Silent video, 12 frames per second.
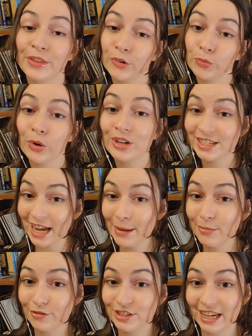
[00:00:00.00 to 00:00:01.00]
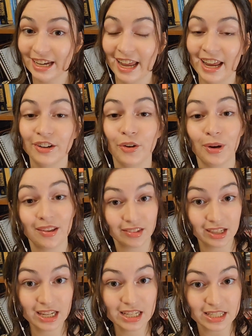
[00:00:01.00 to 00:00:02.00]
but there's one type of DNA known
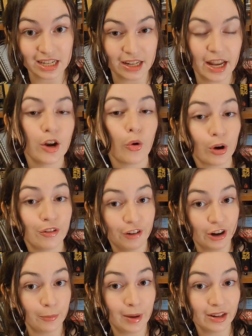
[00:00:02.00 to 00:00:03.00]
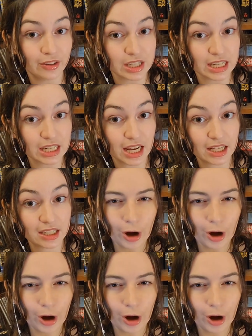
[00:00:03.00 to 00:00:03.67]
as eDNA or environmental DNA.